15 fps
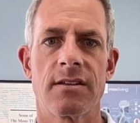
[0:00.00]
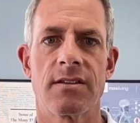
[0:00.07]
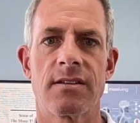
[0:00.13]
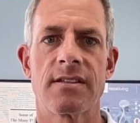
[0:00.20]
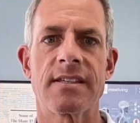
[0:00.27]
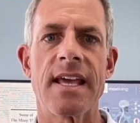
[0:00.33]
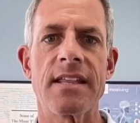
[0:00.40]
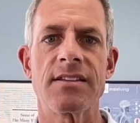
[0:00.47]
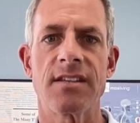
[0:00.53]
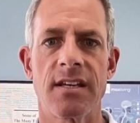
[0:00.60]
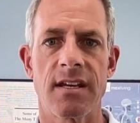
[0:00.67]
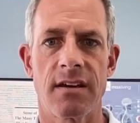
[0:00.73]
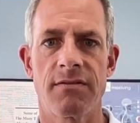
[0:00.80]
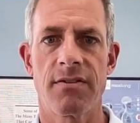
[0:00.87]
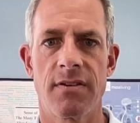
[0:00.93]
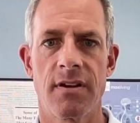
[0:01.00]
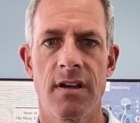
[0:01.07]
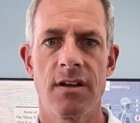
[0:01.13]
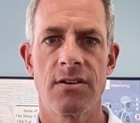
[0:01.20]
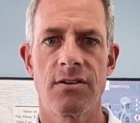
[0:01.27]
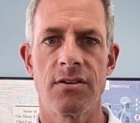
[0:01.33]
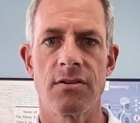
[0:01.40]
Sensitive
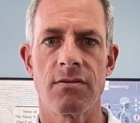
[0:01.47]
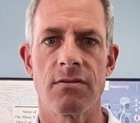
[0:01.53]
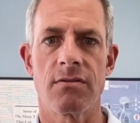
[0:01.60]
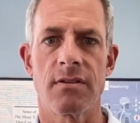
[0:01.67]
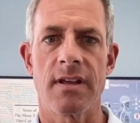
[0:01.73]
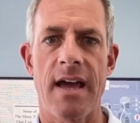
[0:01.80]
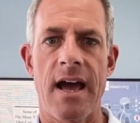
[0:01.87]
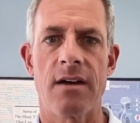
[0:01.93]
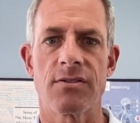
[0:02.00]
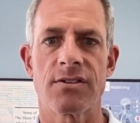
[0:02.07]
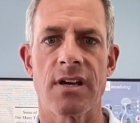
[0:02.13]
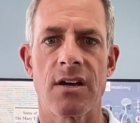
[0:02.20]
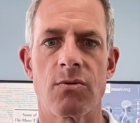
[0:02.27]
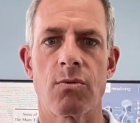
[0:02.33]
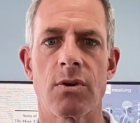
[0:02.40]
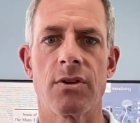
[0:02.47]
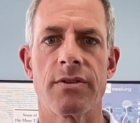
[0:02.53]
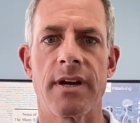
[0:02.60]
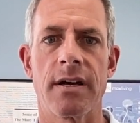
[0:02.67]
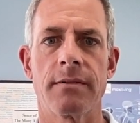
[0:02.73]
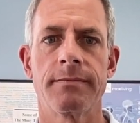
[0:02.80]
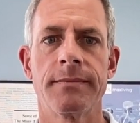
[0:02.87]
to the outside
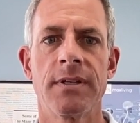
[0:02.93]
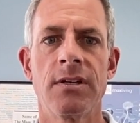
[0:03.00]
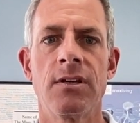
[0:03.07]
world there.